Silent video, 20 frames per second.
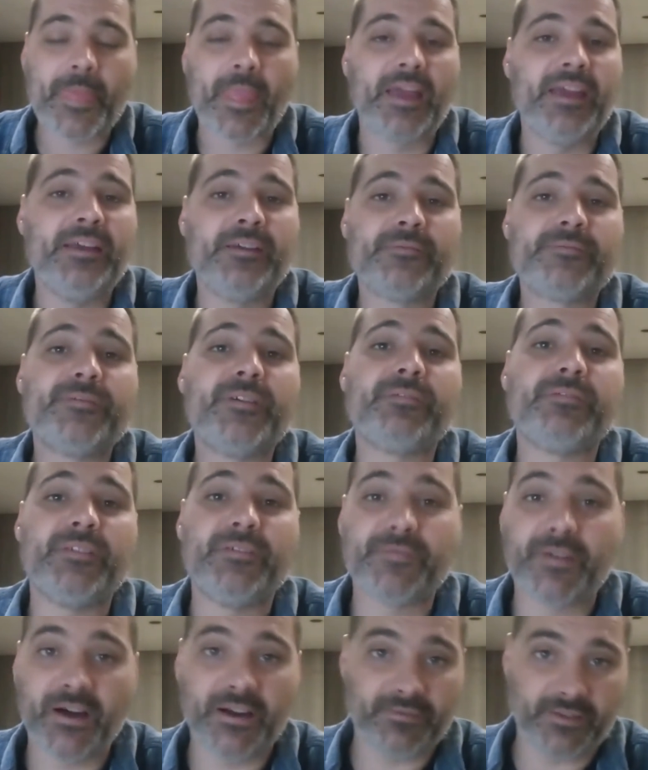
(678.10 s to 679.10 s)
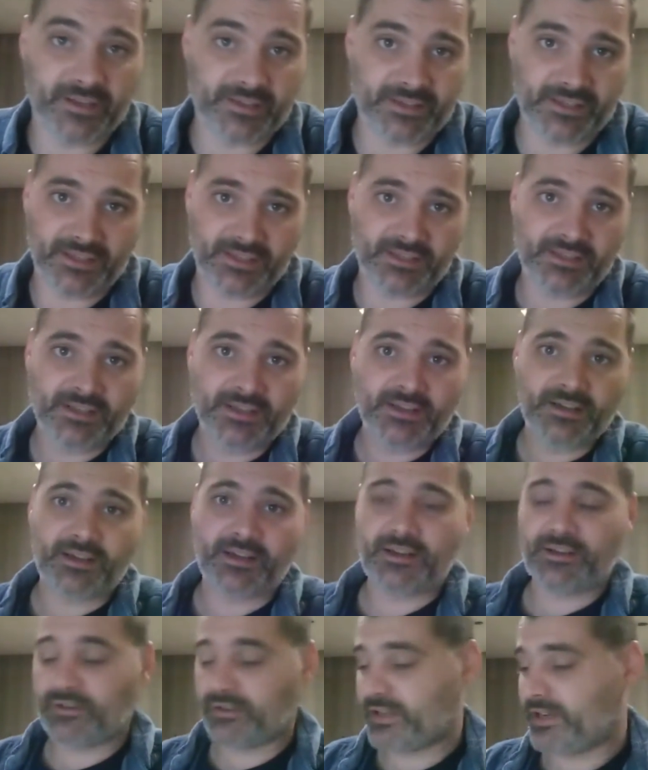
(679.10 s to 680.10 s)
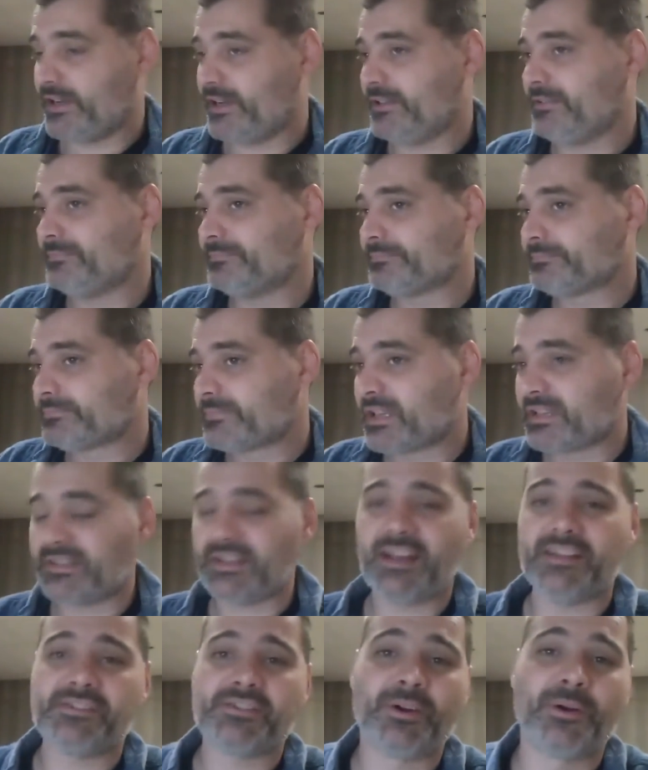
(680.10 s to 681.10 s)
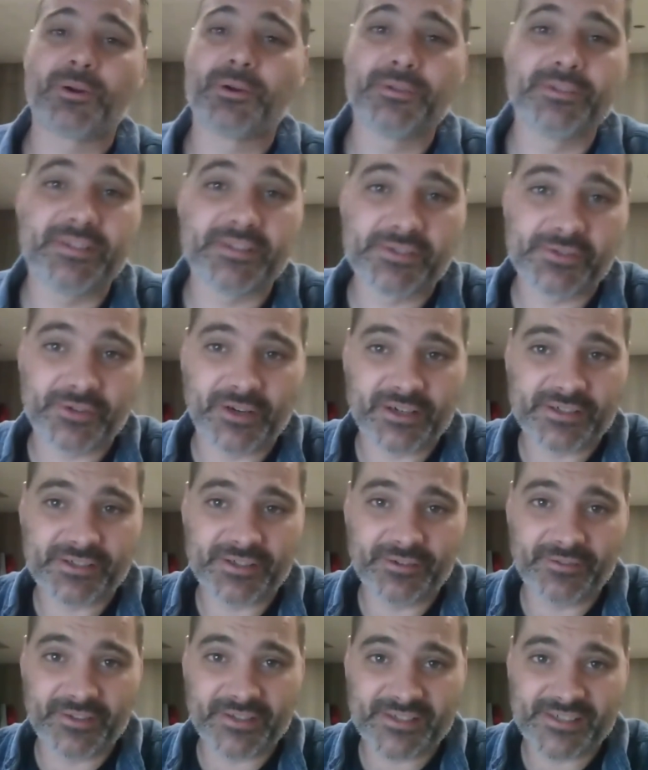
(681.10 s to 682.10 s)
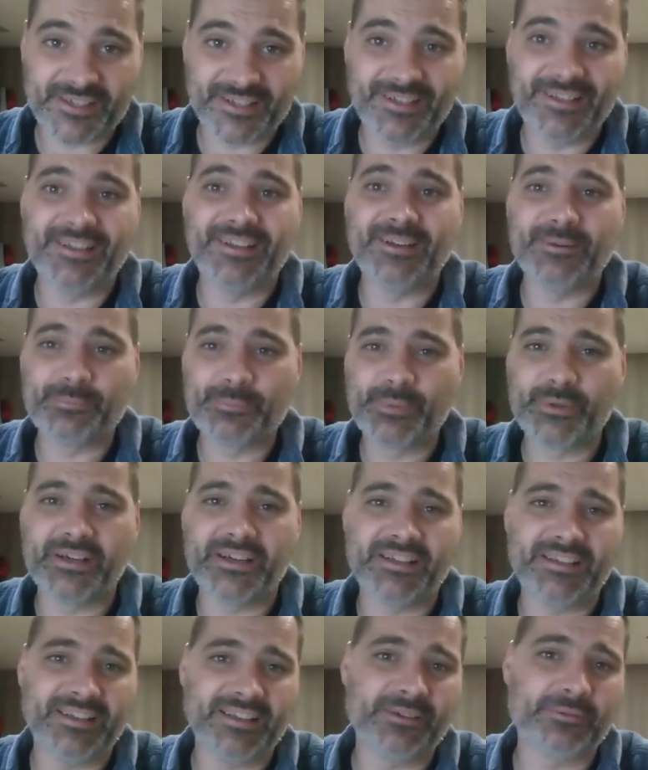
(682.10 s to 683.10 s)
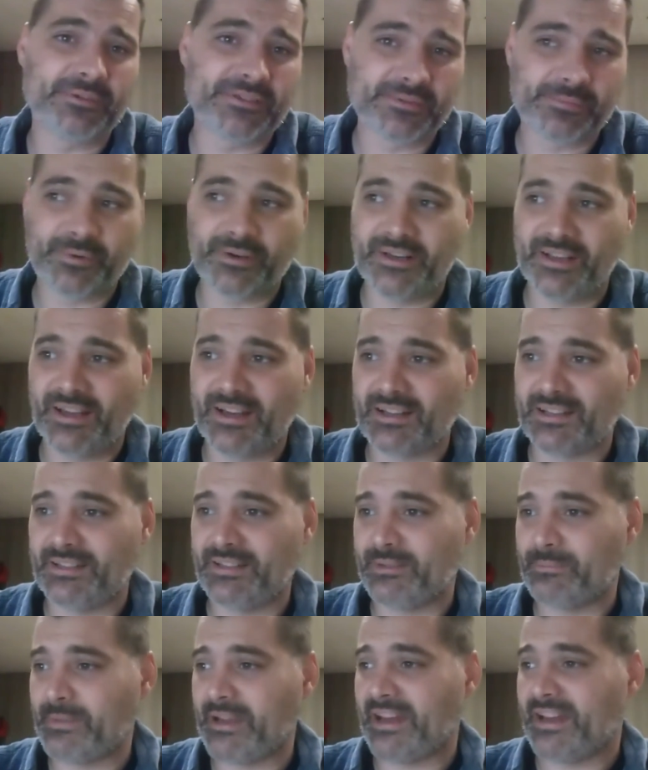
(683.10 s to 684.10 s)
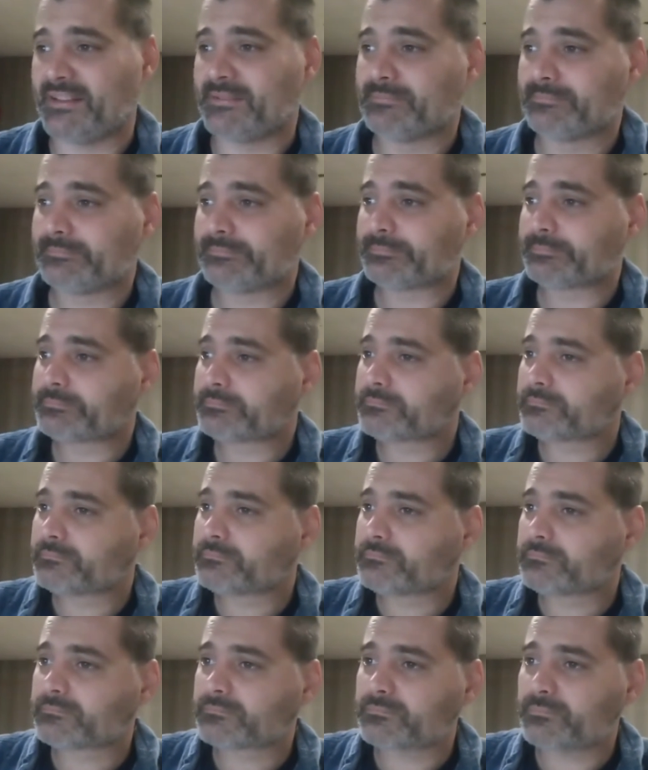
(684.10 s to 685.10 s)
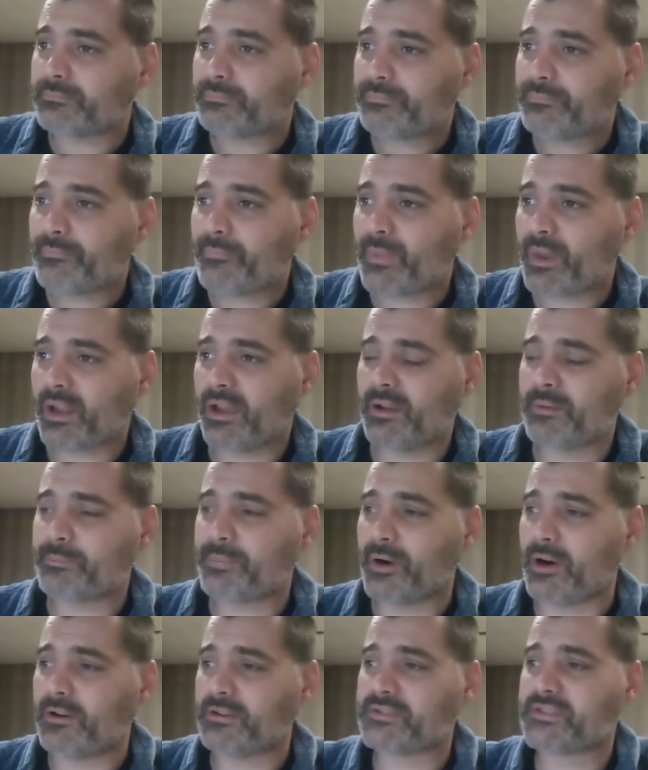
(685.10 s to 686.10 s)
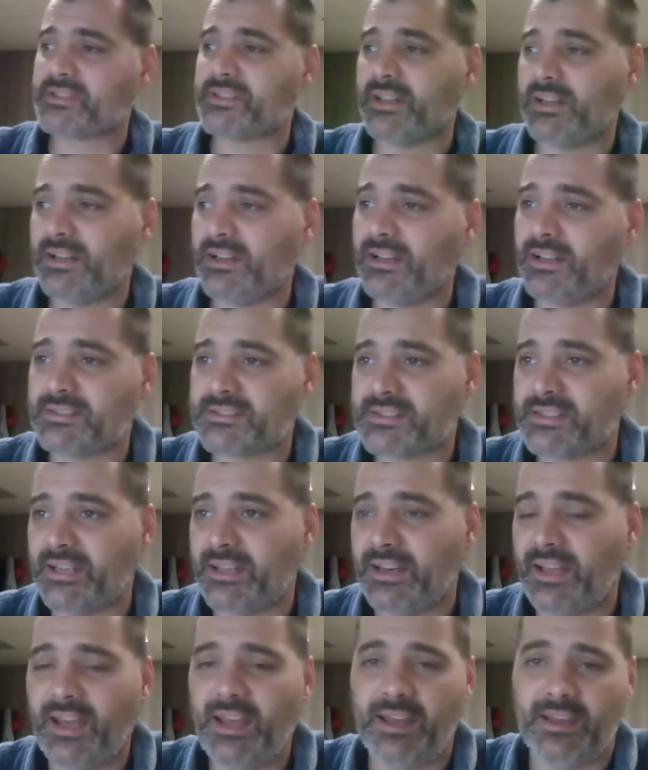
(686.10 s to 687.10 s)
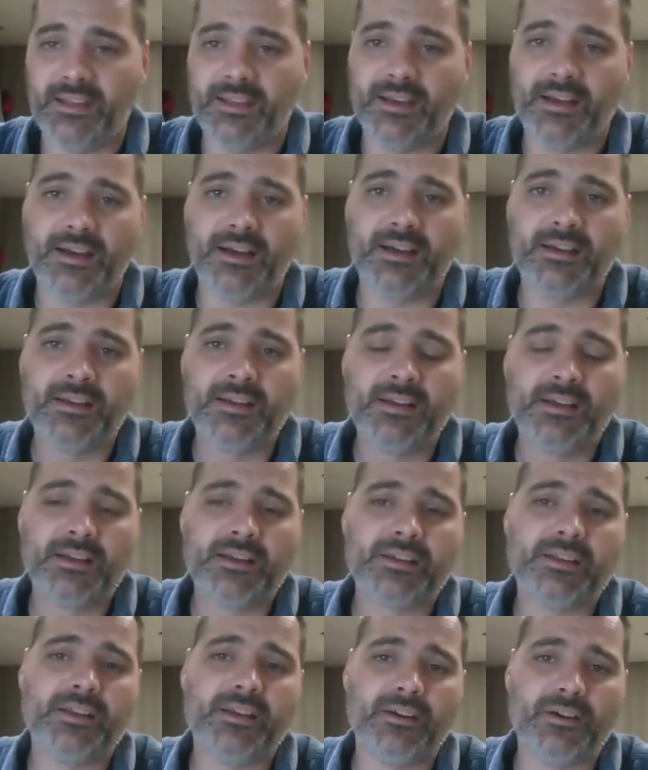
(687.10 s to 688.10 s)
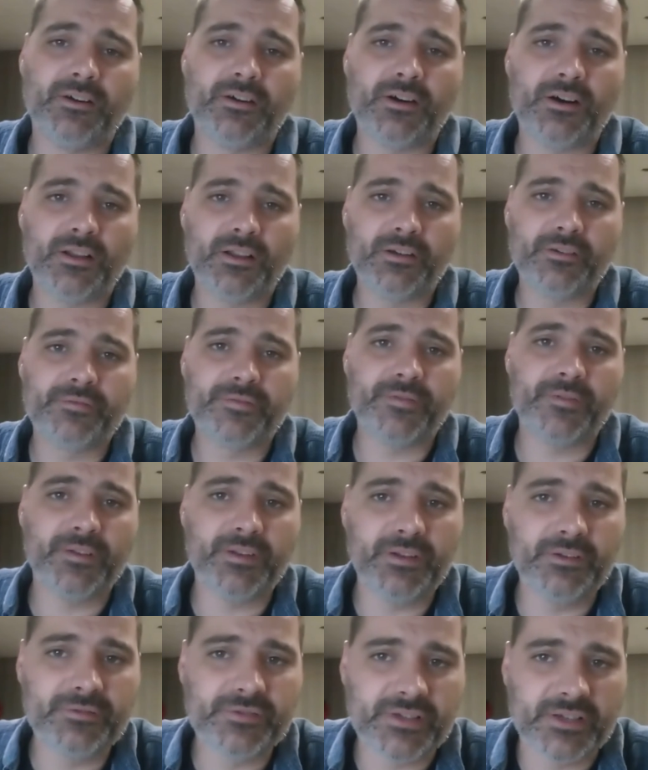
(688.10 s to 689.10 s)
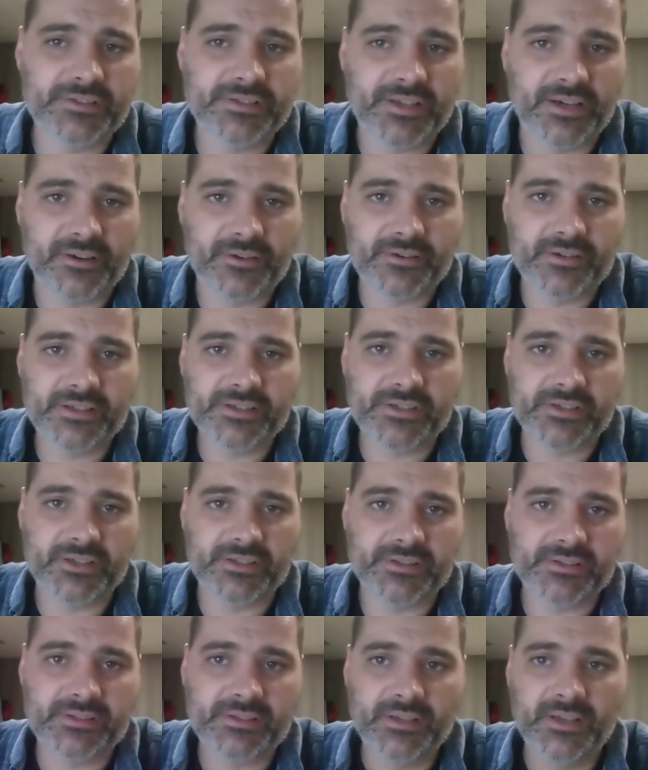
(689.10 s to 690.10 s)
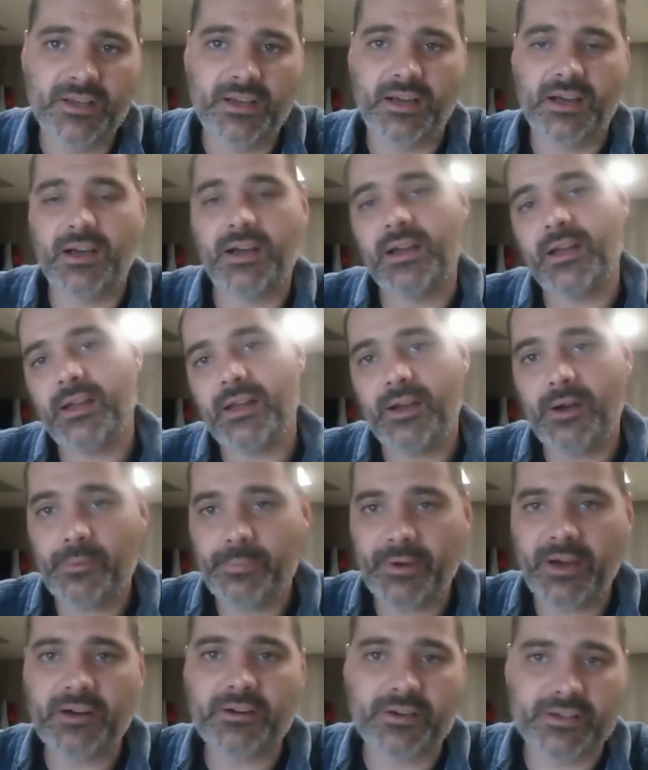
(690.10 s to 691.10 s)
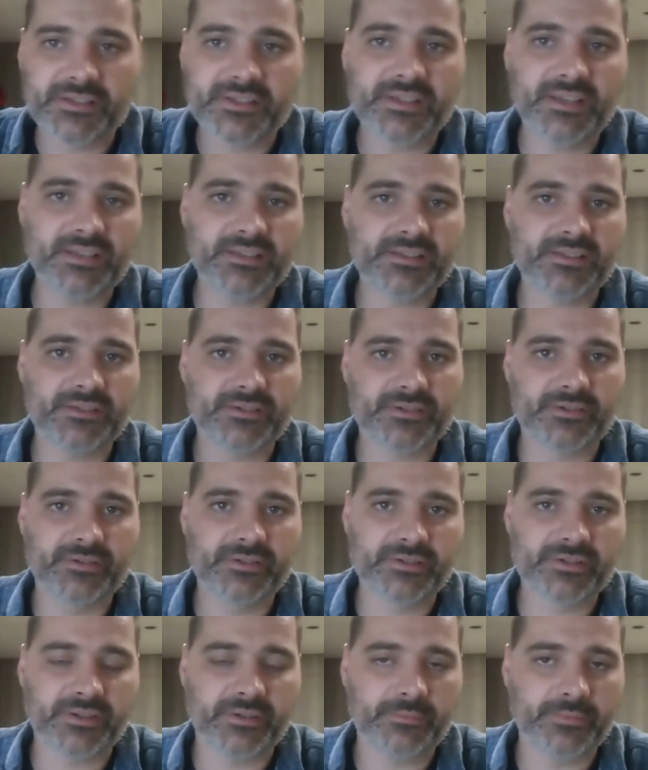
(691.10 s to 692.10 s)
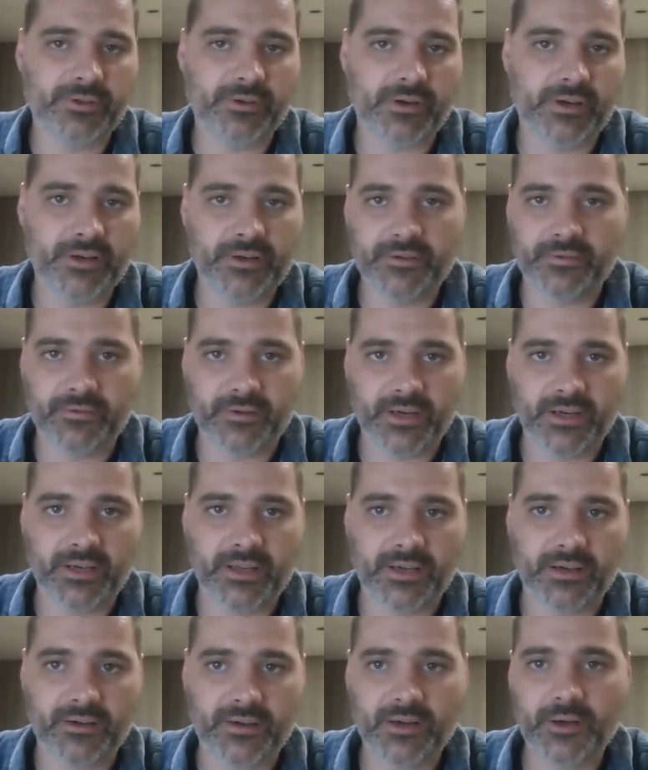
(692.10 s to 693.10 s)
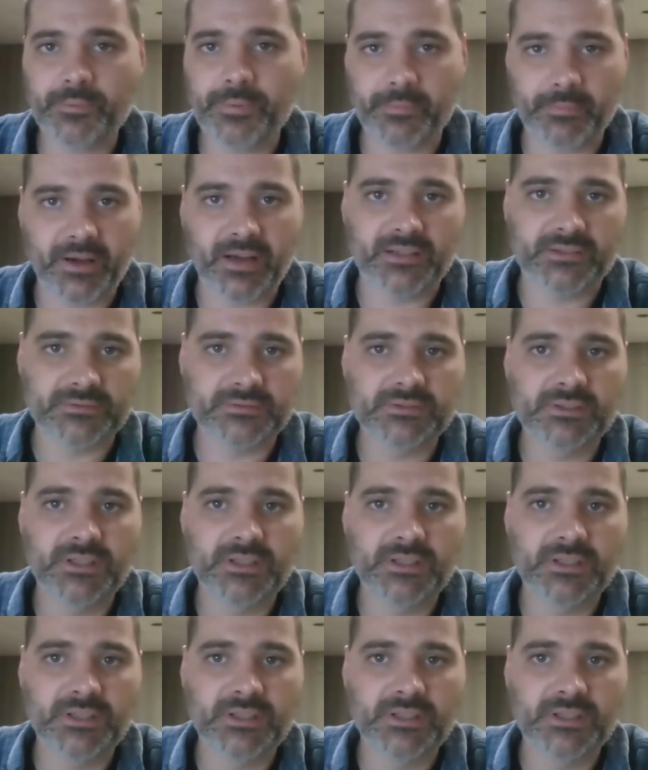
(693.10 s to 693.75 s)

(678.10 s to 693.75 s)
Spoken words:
in 55 AD. Okay, not total destruction of the city, but it was pretty ugly and bad. And Paul's saying, hey, all of you Gentile Christians, help out our saints in Jerusalem who are hurting right now. Help them out.